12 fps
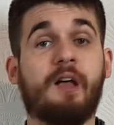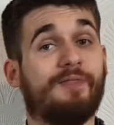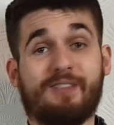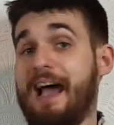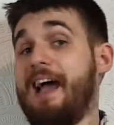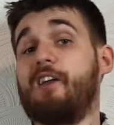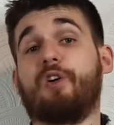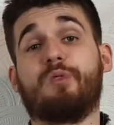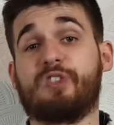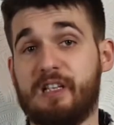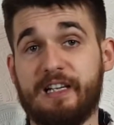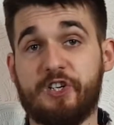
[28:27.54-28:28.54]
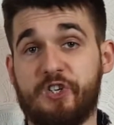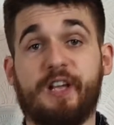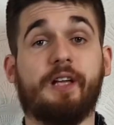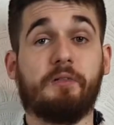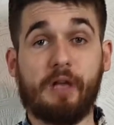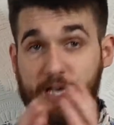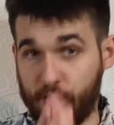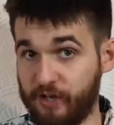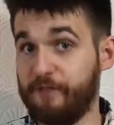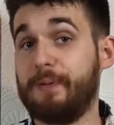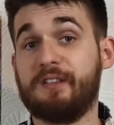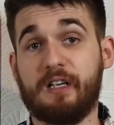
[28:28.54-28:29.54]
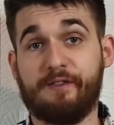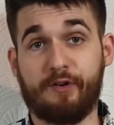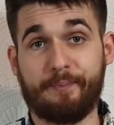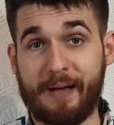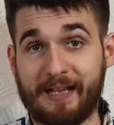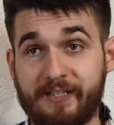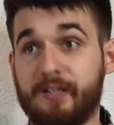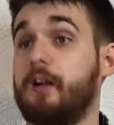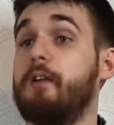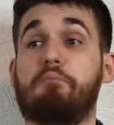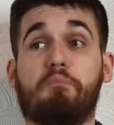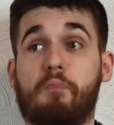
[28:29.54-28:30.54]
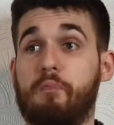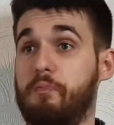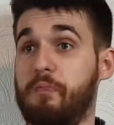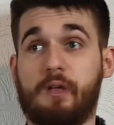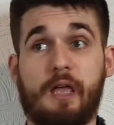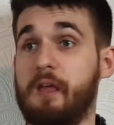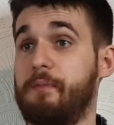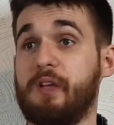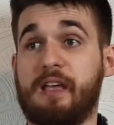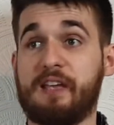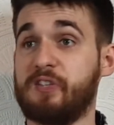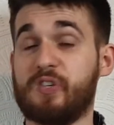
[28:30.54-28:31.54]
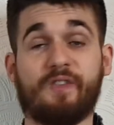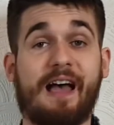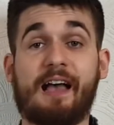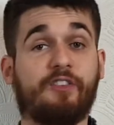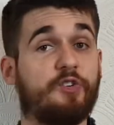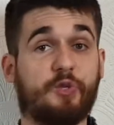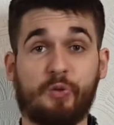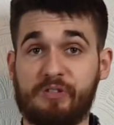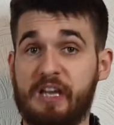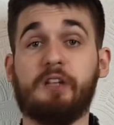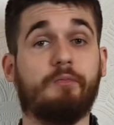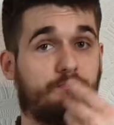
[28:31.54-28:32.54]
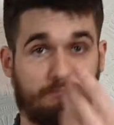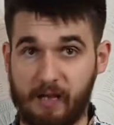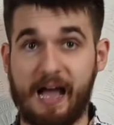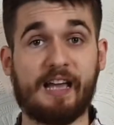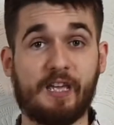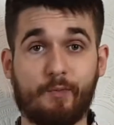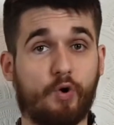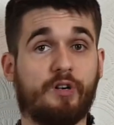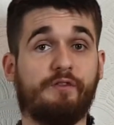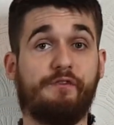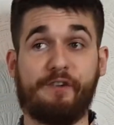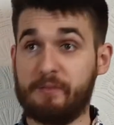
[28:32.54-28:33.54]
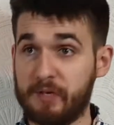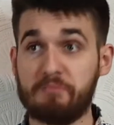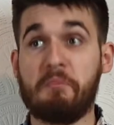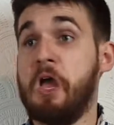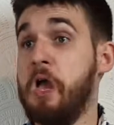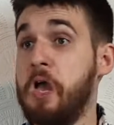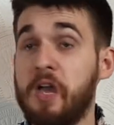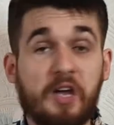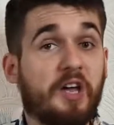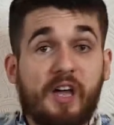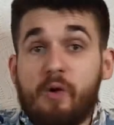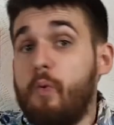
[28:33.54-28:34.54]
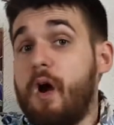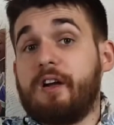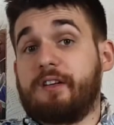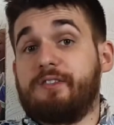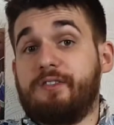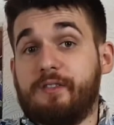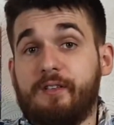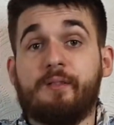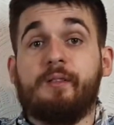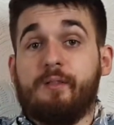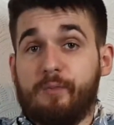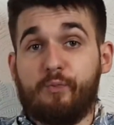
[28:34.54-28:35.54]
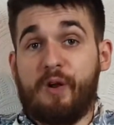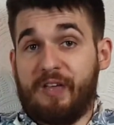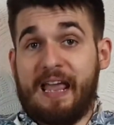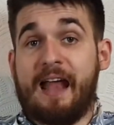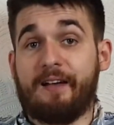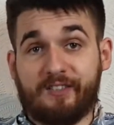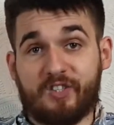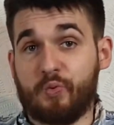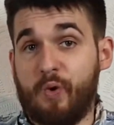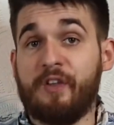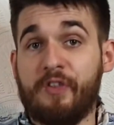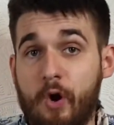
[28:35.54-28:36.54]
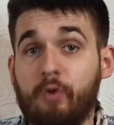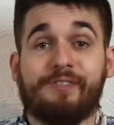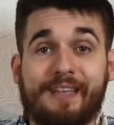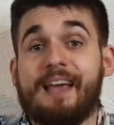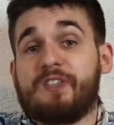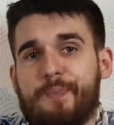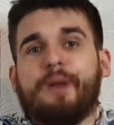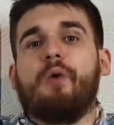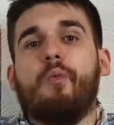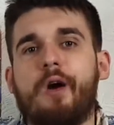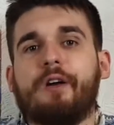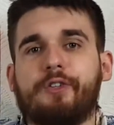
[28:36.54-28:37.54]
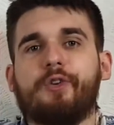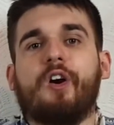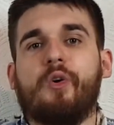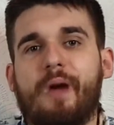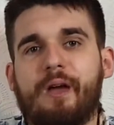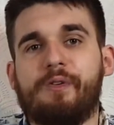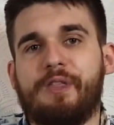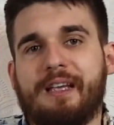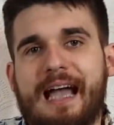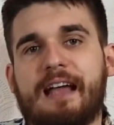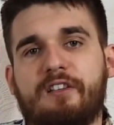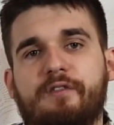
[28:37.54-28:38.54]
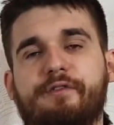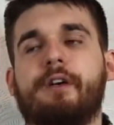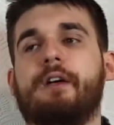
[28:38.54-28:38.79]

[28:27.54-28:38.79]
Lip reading: The dialogue was cliche. It could have been delivered better in the cases of actors who did, i.e. Morgan Freeman. It worked. Were the characters one note? Yes, but it worked. You got away with it, kind of.